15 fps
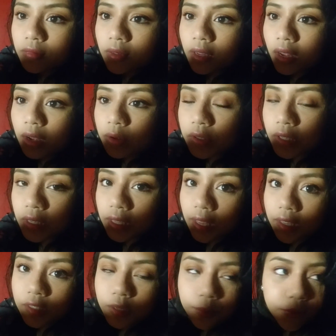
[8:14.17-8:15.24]
Yeah, it was like
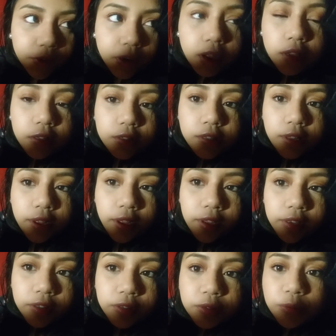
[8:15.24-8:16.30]
last summer, guys,
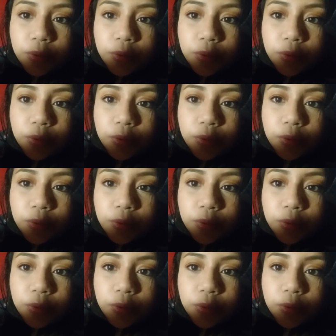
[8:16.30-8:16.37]
and